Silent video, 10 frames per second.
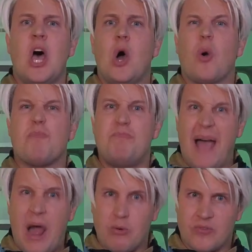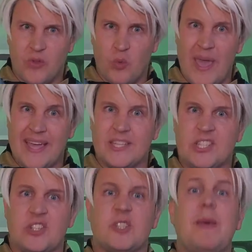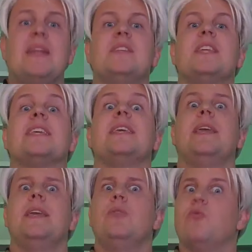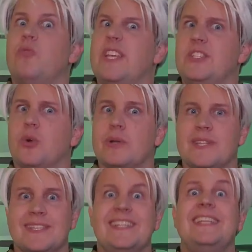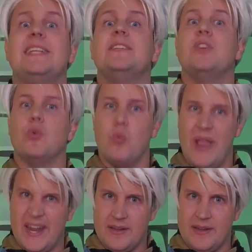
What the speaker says: or powerful ways to spend the key resources needed to win.